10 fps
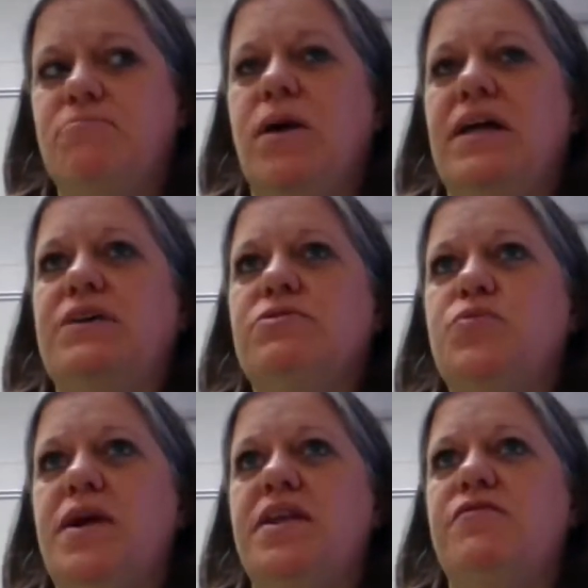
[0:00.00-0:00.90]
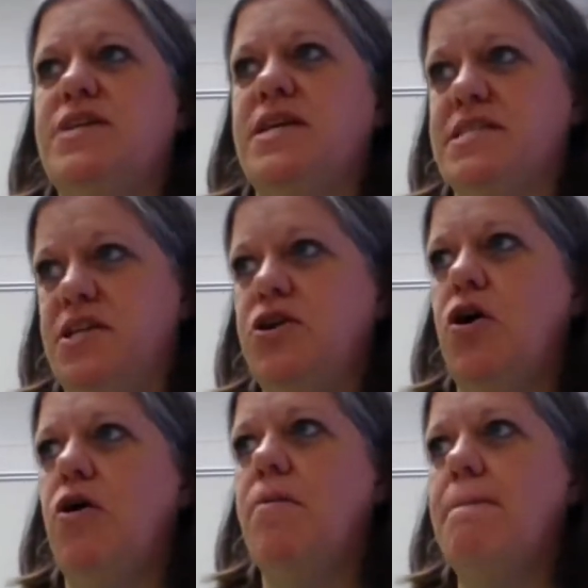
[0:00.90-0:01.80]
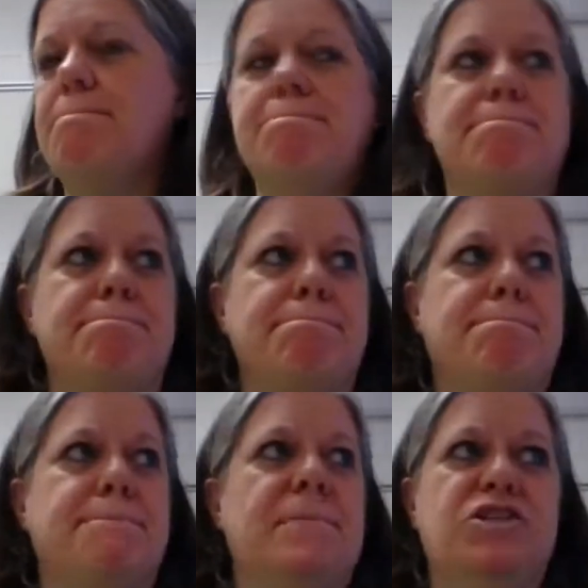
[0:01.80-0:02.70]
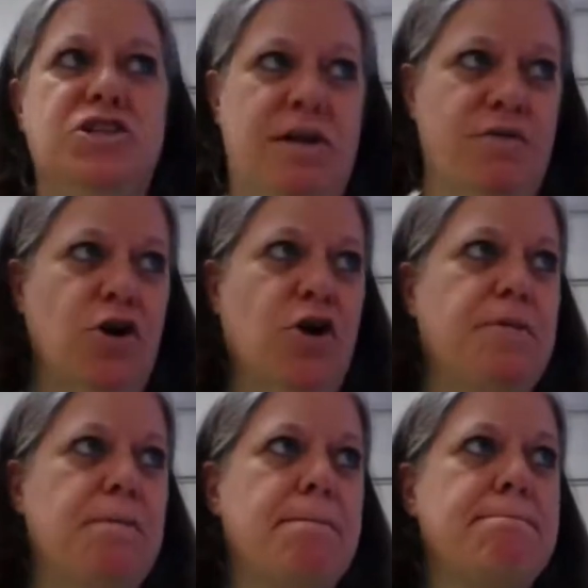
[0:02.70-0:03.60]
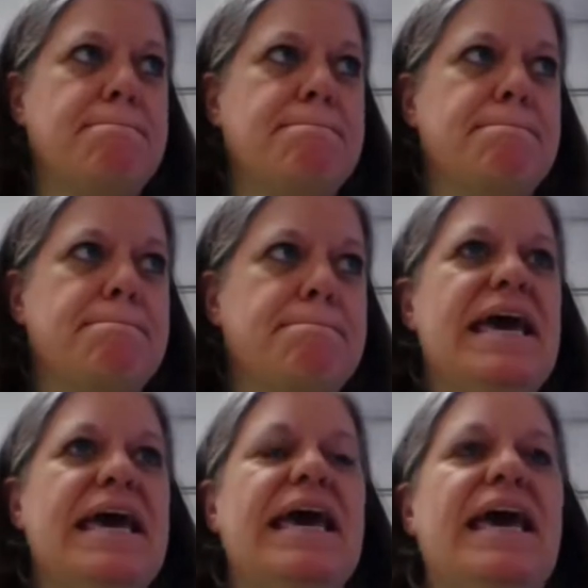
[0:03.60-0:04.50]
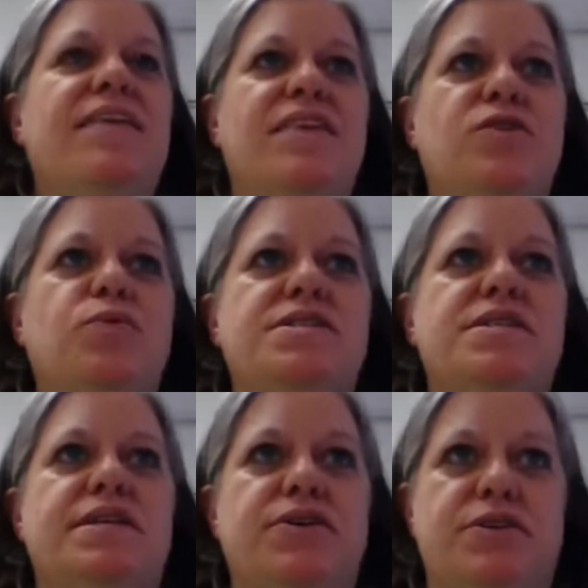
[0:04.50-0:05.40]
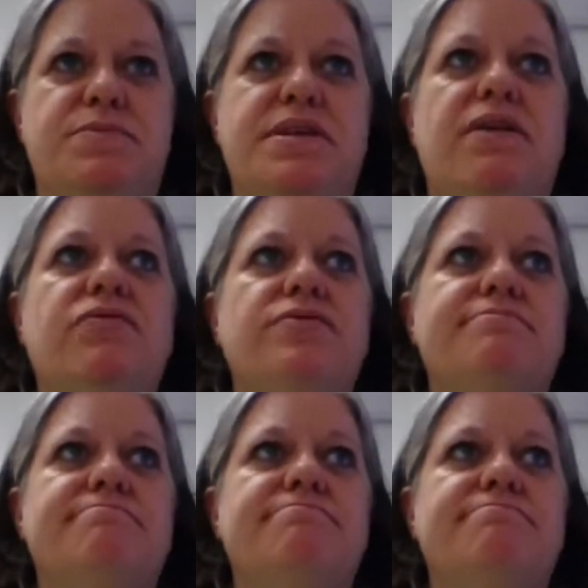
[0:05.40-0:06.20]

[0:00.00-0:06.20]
while he was waiting for Daisy to call, and she never called. And then Wilson killed himself.